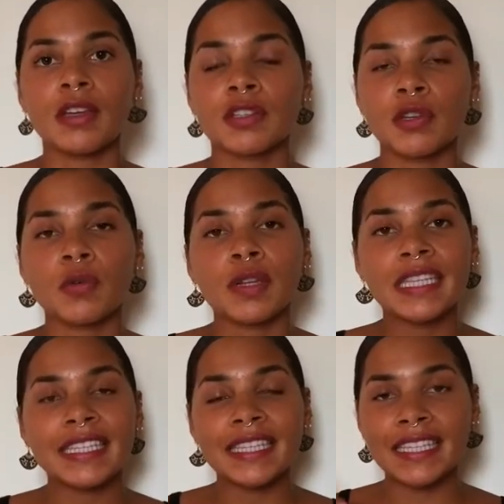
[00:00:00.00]
So when
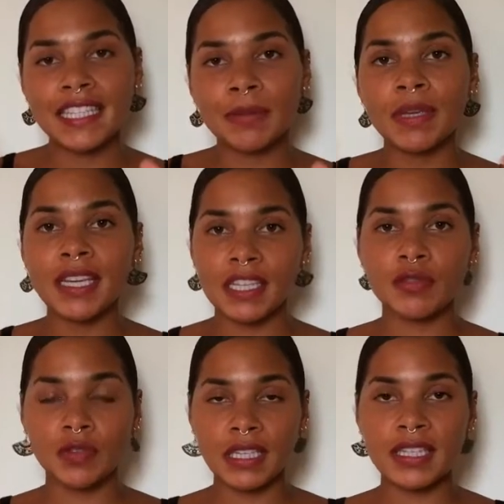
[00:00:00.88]
this histamine
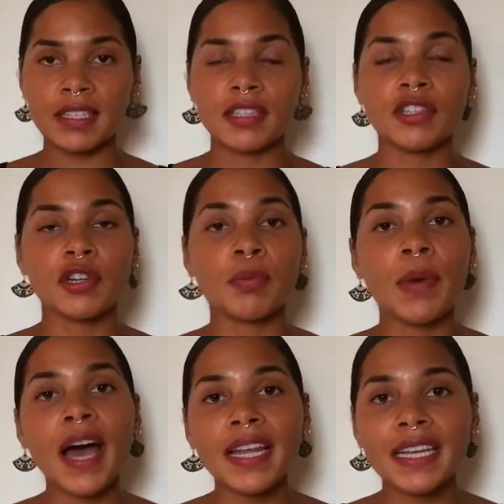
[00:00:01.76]
gets released into your
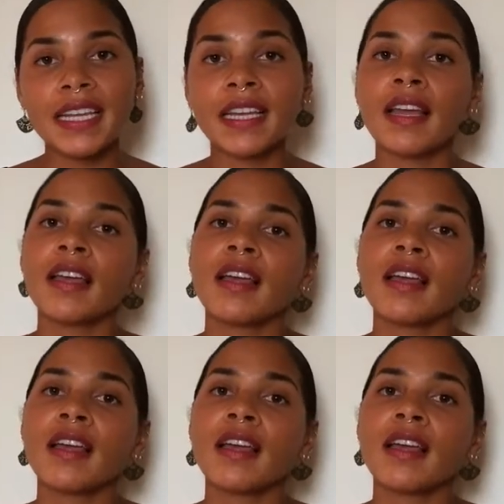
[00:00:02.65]
body,